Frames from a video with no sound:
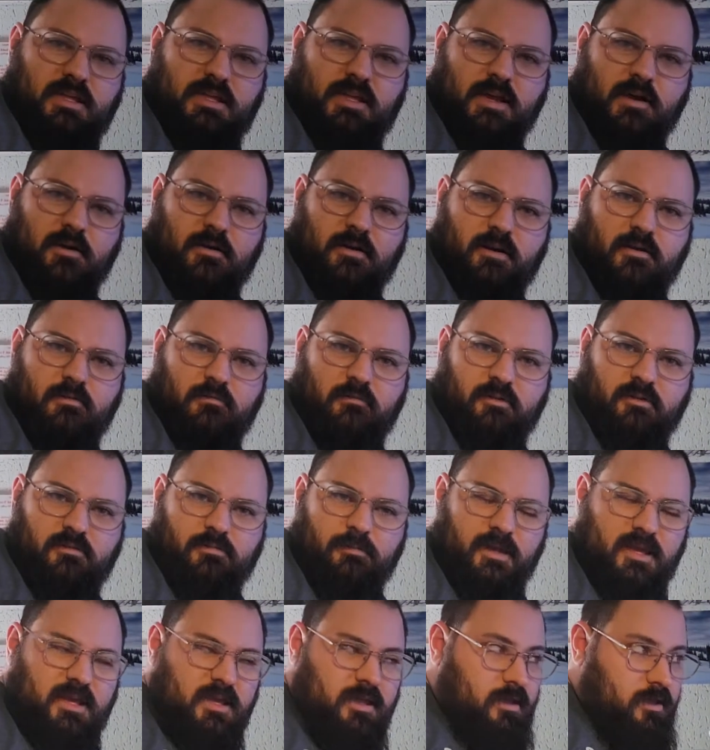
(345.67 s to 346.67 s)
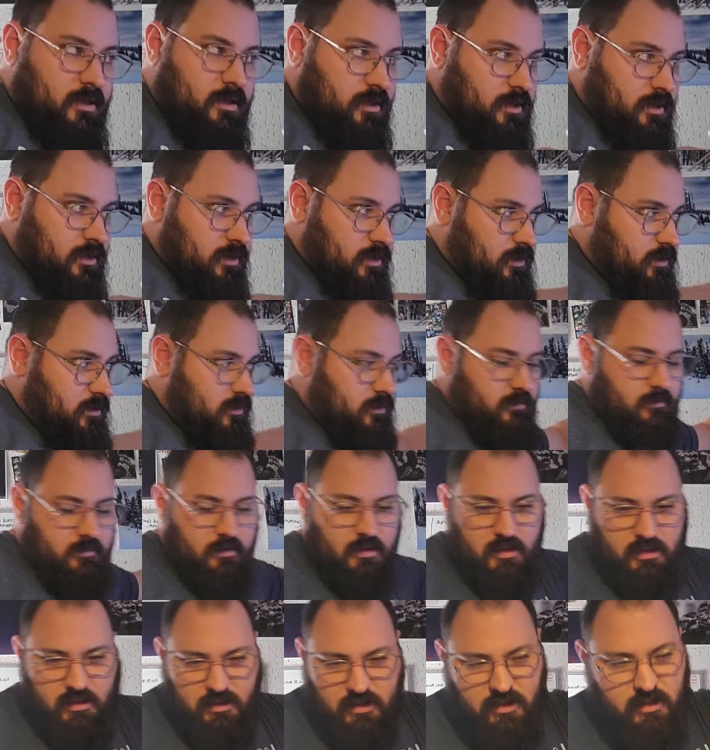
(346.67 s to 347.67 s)
to carry it with me
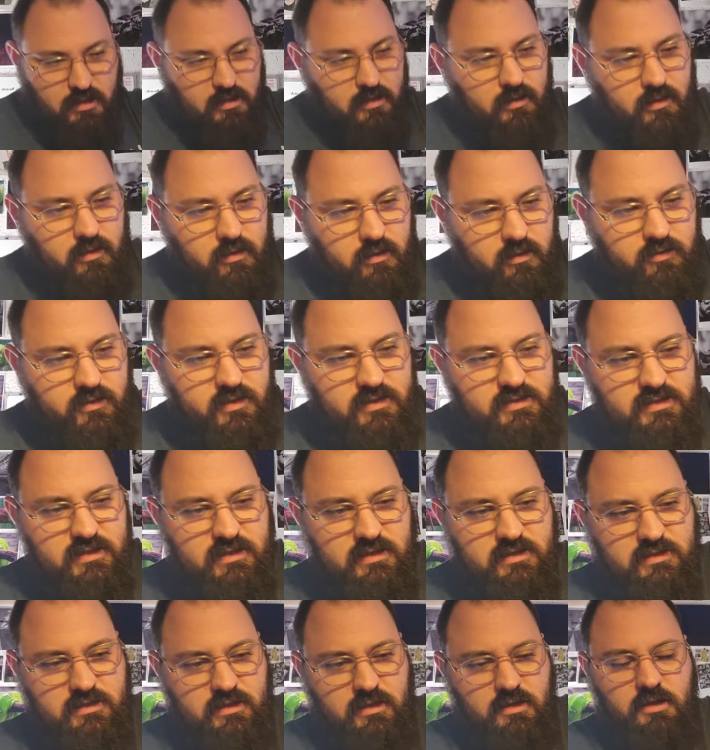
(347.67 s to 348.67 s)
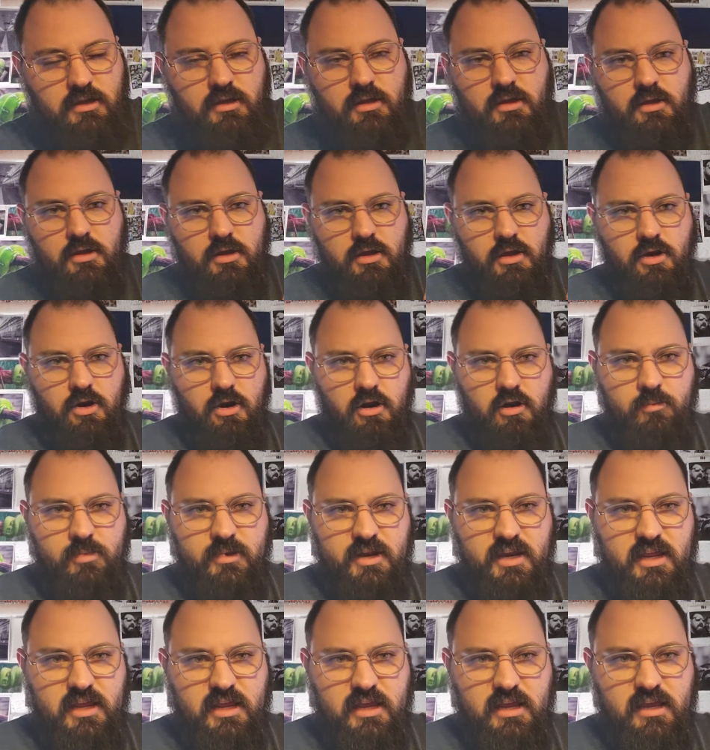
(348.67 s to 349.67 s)
right here. This is
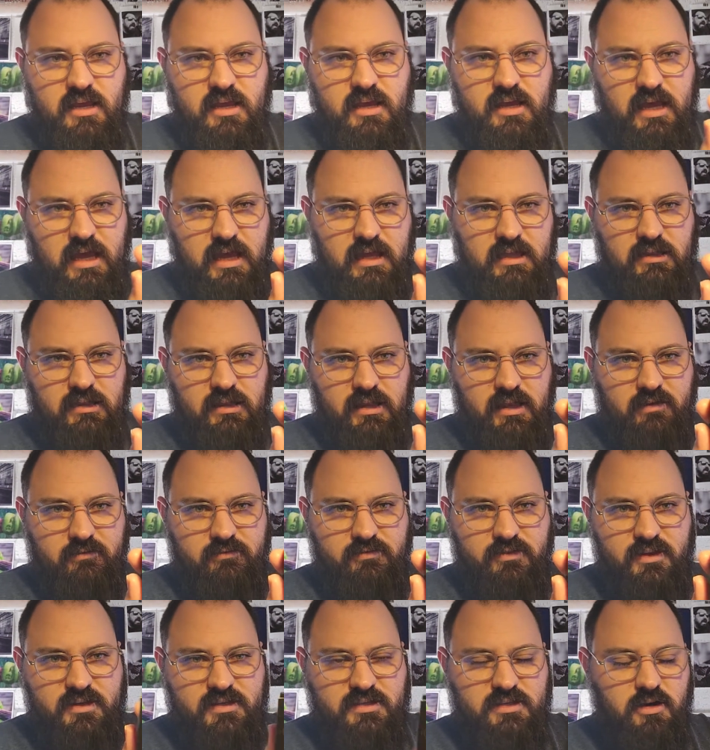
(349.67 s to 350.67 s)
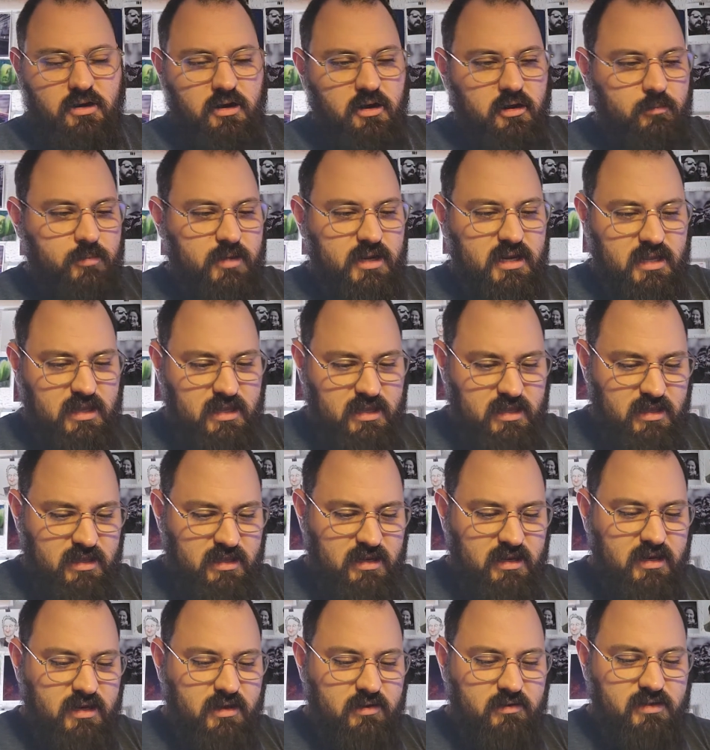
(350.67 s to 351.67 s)
carbon ink. I love this carbon ink,
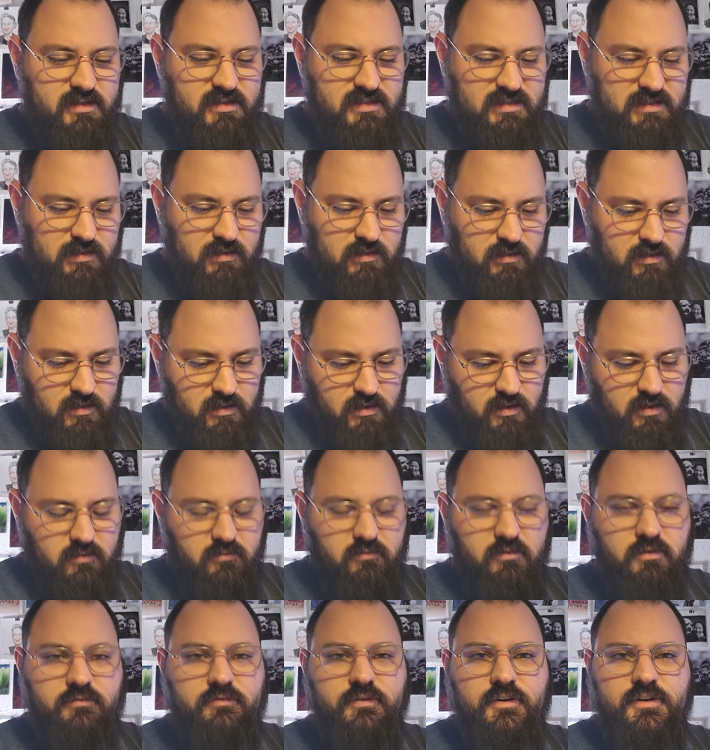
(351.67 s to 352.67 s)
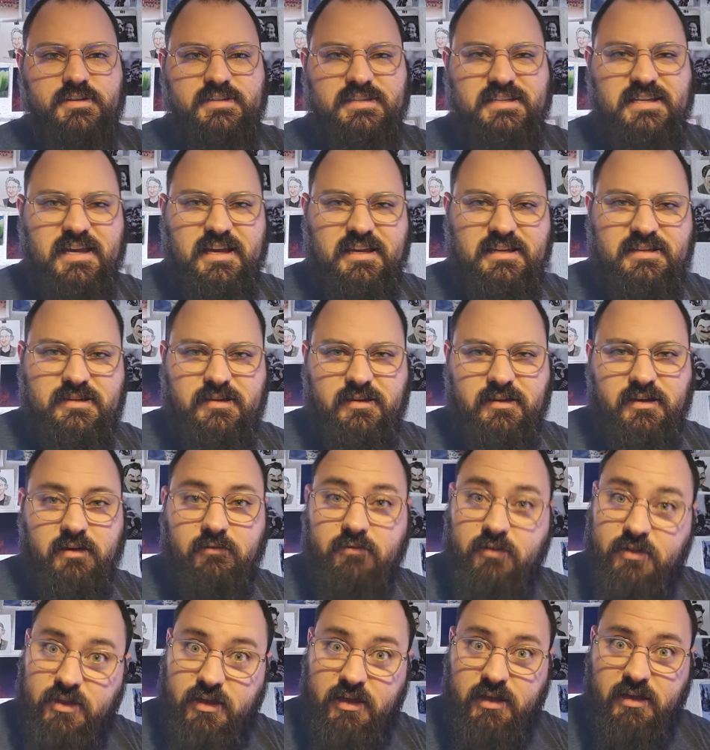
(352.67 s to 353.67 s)
and I know it's reverse text on
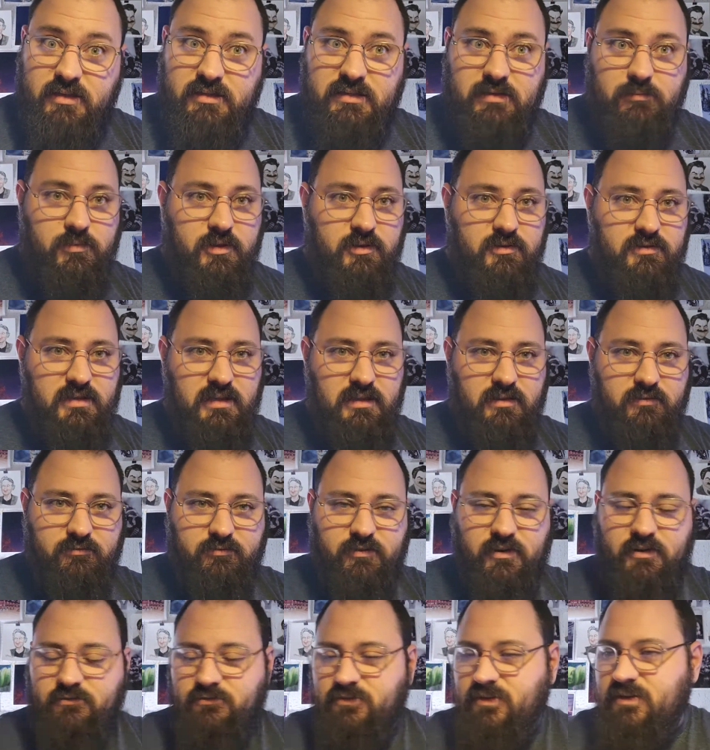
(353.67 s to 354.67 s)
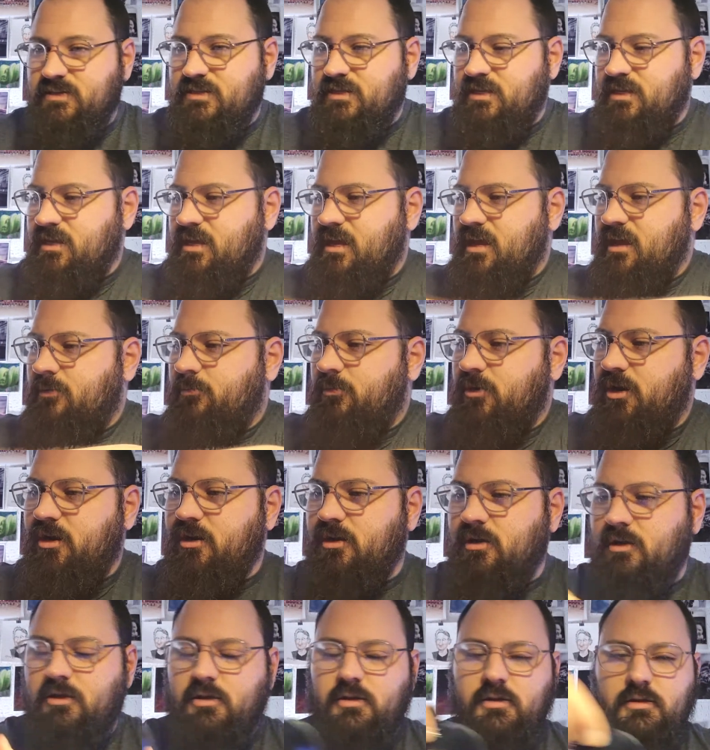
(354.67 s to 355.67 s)
everything because I'm using a front-facing camera,
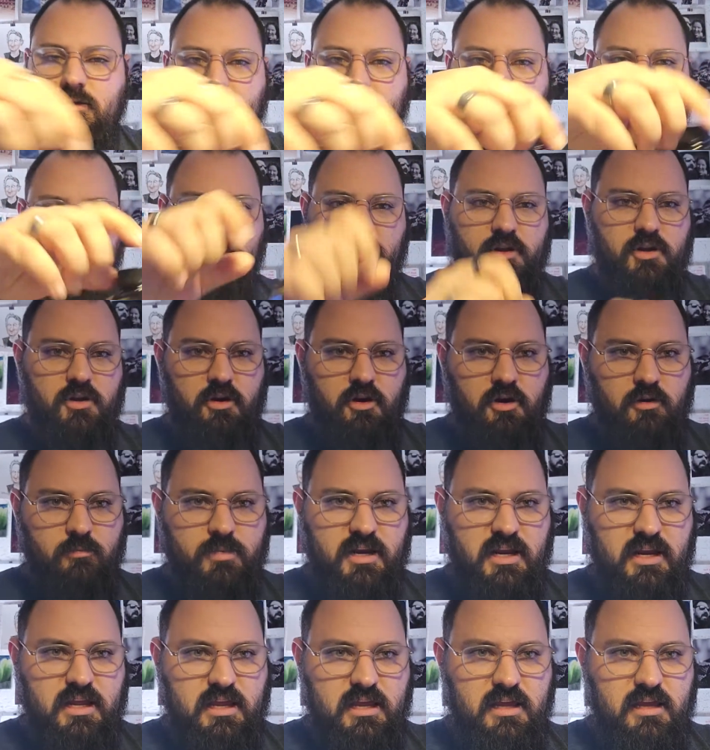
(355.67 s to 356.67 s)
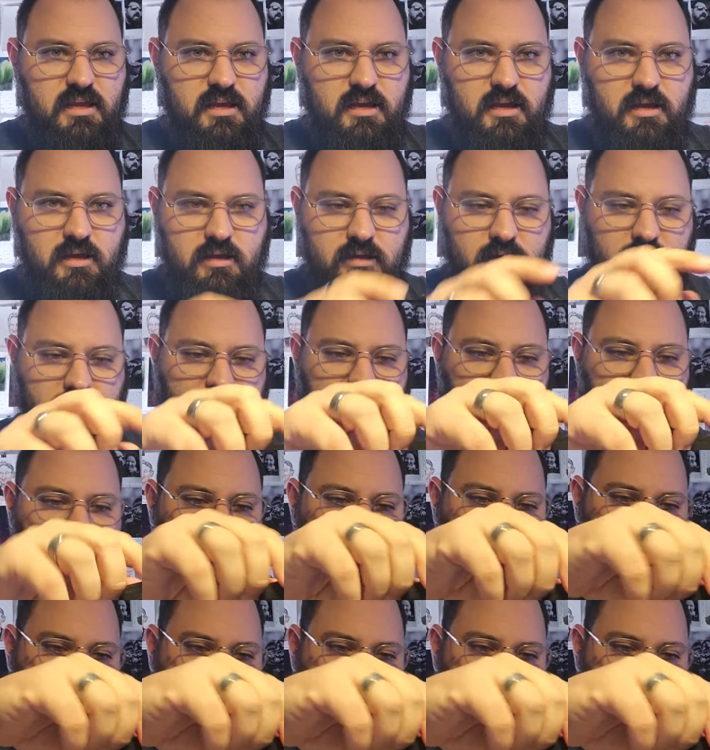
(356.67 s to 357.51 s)
but carbon ink. Let's go